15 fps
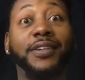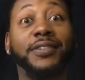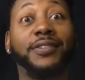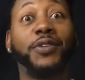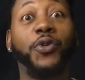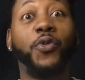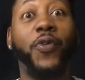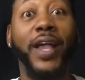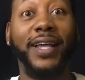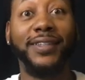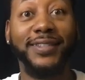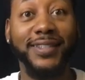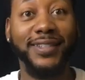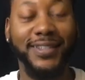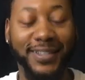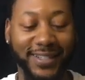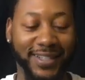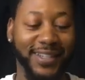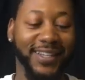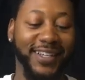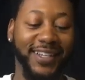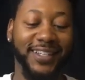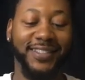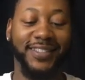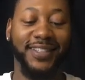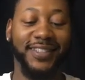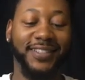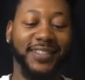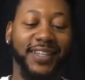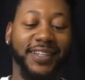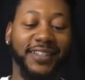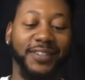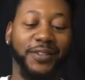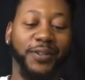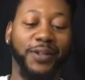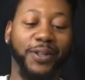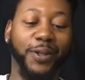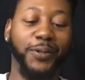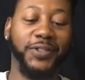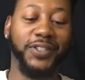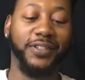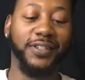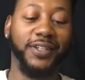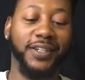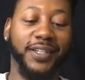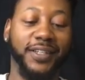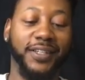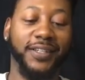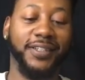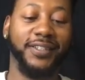looks great. So let's take a little closer look